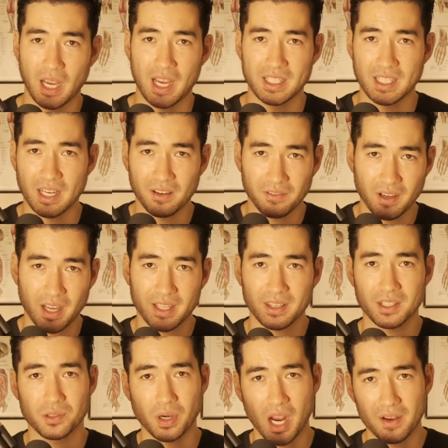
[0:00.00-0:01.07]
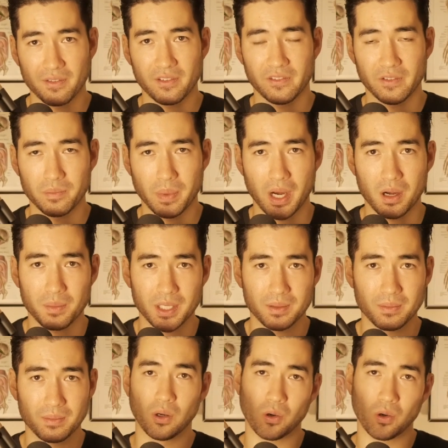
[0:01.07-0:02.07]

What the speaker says: identifying the driver of impairment,